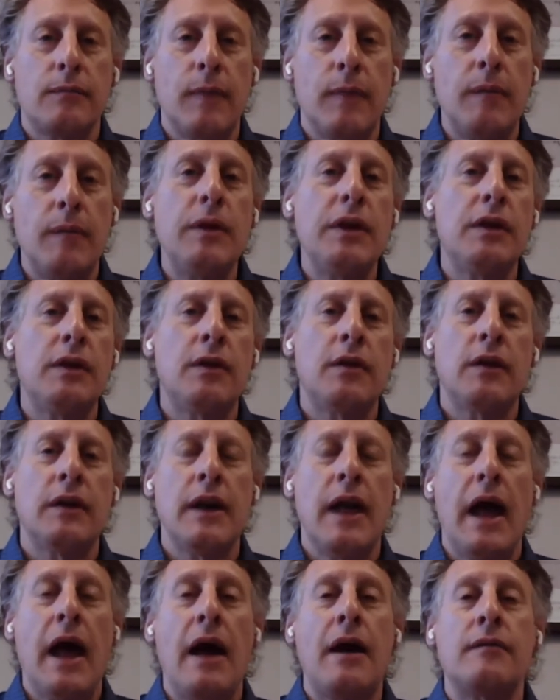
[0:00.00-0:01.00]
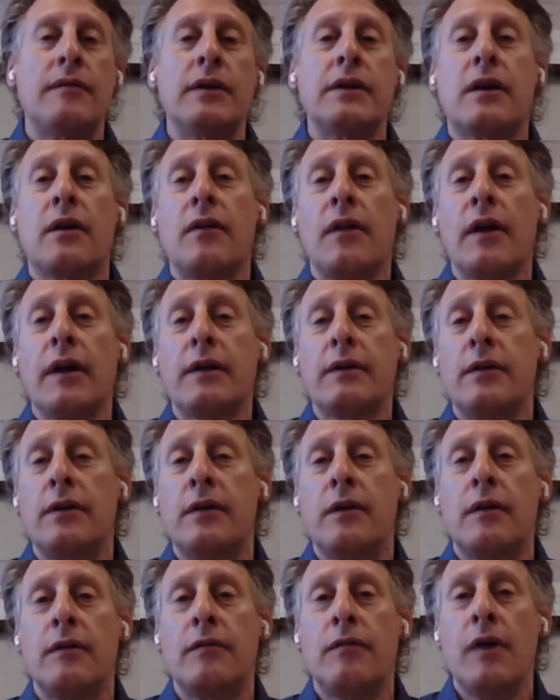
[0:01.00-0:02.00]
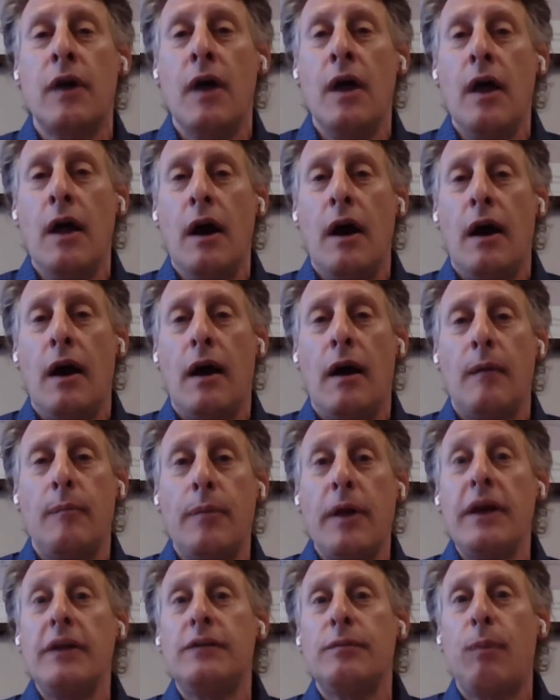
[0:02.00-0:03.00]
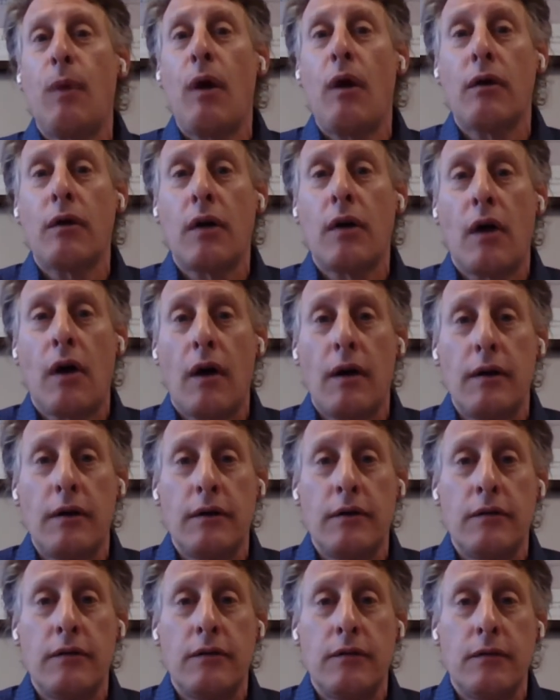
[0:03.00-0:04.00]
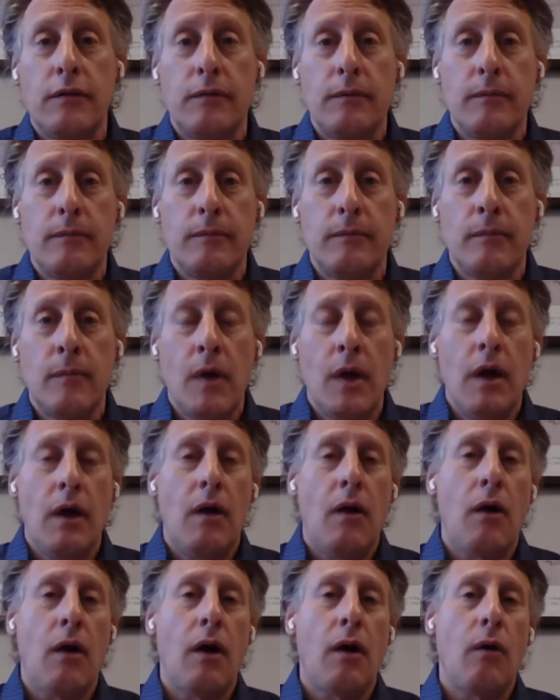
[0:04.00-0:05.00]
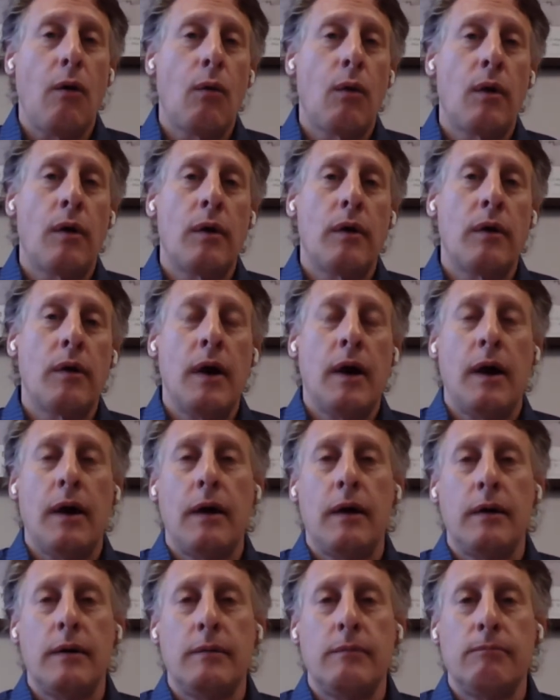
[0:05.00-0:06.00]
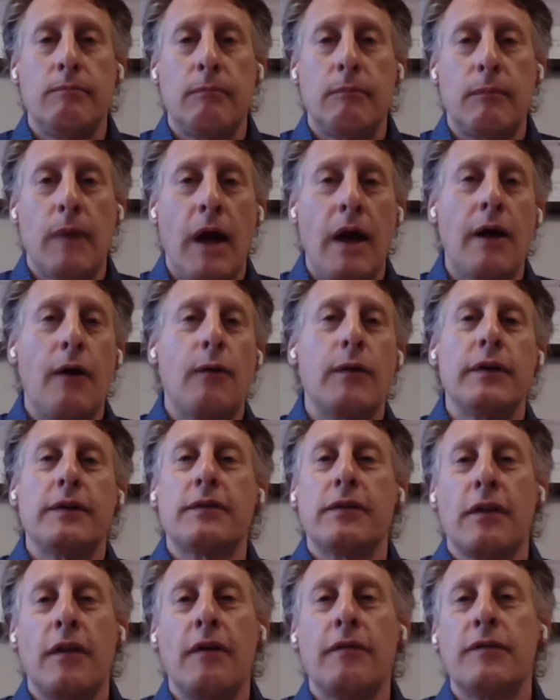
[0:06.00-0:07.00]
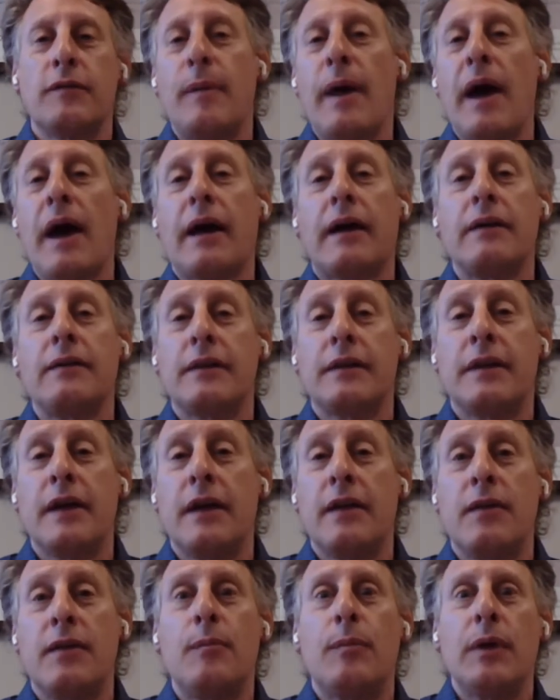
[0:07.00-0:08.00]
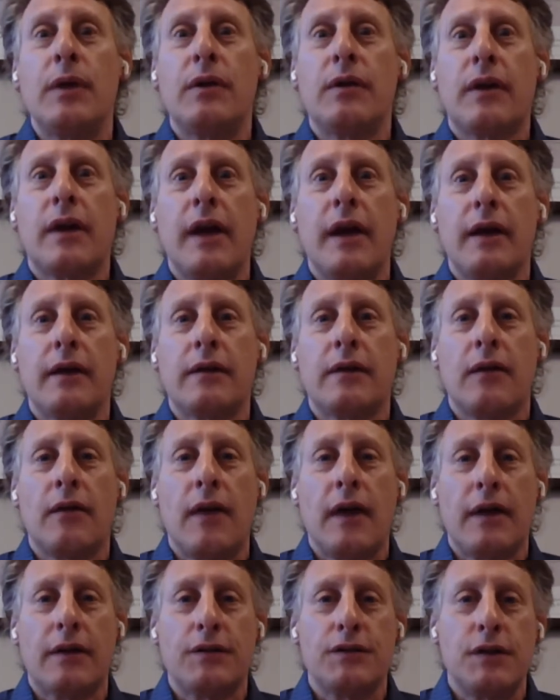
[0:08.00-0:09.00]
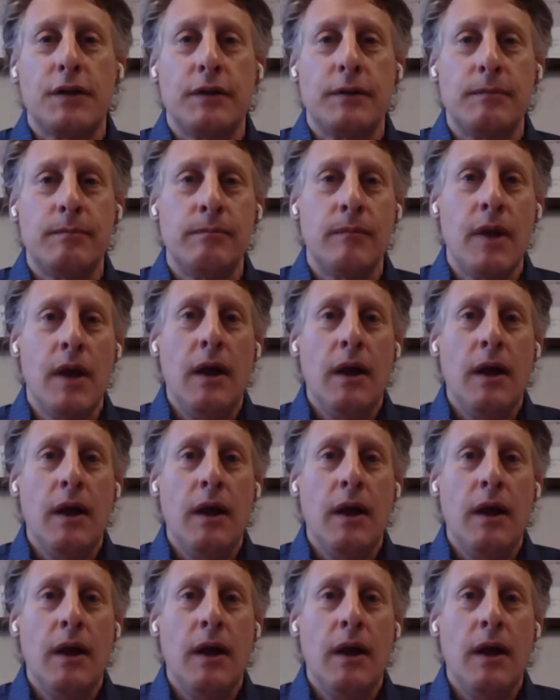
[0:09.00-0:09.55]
Maybe you're an avid collector of baseball cards, or I always loved back in the day the beer can collection.